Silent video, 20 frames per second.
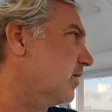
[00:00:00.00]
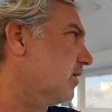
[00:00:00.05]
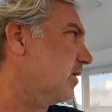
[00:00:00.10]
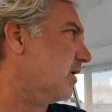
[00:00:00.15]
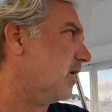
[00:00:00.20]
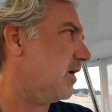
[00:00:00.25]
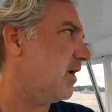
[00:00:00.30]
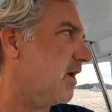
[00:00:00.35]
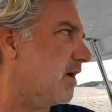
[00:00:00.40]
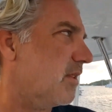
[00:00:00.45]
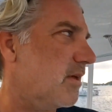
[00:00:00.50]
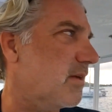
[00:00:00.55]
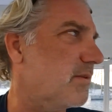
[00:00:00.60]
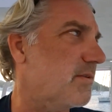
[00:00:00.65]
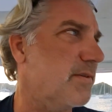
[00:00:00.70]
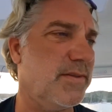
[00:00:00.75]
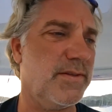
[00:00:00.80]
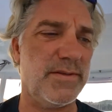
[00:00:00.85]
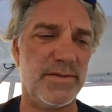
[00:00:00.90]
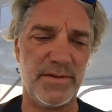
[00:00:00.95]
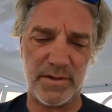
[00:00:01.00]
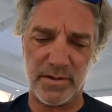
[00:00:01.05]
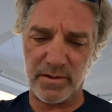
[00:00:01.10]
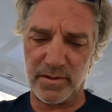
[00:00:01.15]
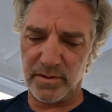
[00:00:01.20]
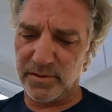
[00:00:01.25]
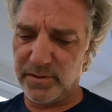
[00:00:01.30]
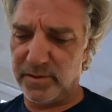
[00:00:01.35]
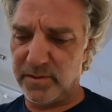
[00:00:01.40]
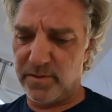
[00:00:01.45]
All right, now that's in the
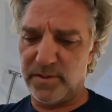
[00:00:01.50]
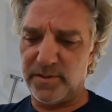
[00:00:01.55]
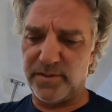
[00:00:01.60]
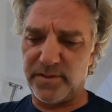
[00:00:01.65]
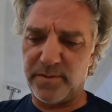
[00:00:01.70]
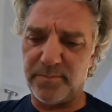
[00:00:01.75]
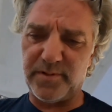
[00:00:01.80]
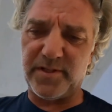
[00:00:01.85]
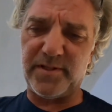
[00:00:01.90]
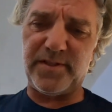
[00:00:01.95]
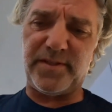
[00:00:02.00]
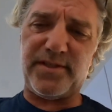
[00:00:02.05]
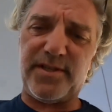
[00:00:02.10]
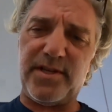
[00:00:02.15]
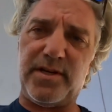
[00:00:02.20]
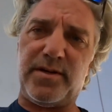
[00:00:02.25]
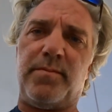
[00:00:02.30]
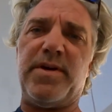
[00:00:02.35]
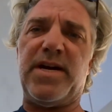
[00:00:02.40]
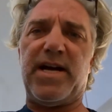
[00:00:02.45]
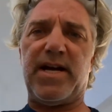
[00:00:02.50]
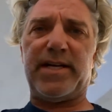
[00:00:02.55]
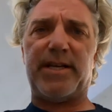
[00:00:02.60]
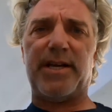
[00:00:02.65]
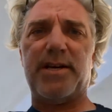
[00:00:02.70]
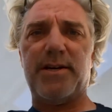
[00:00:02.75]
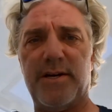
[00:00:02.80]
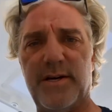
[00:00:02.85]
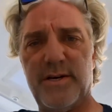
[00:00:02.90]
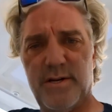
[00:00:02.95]
center. Let's go and zip the sail
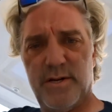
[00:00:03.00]
bag.